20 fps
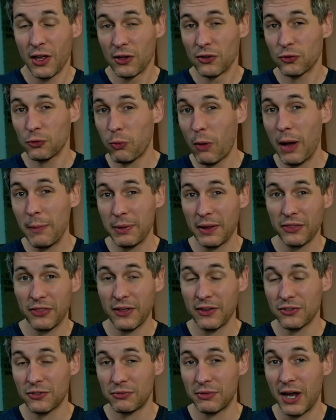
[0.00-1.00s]
swapping
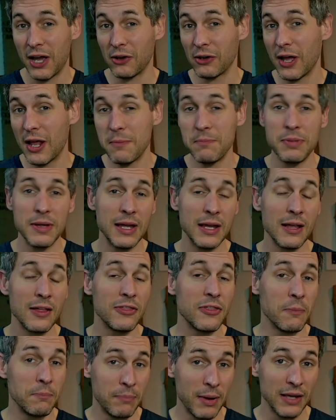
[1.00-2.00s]
things around, and being
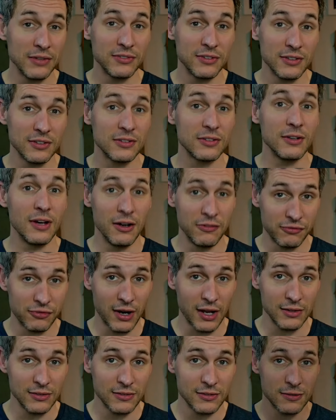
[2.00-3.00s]
the bestest of
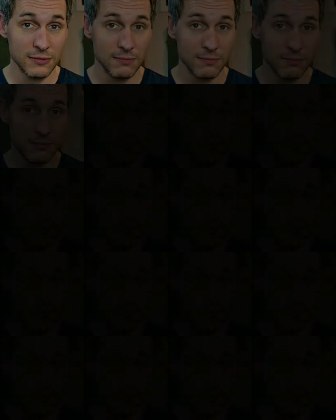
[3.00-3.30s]
friends.